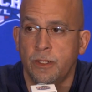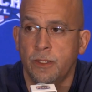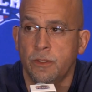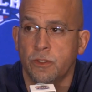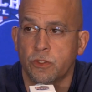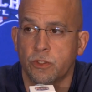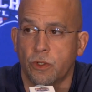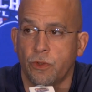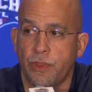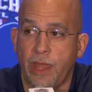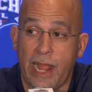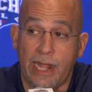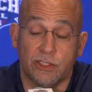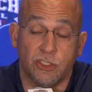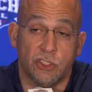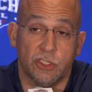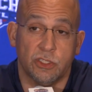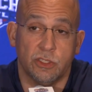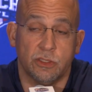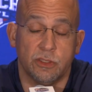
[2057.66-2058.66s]
So
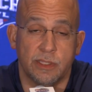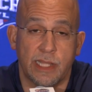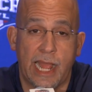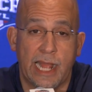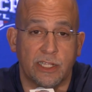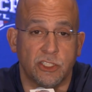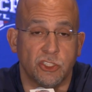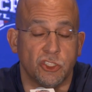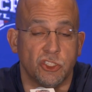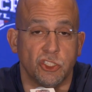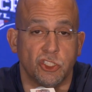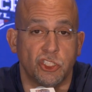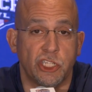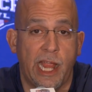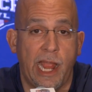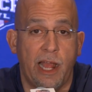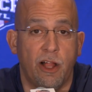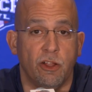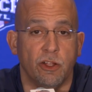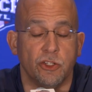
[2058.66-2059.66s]
that's that's the
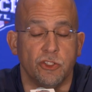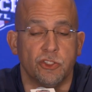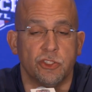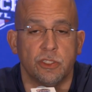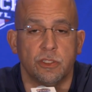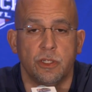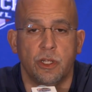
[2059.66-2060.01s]
challenge.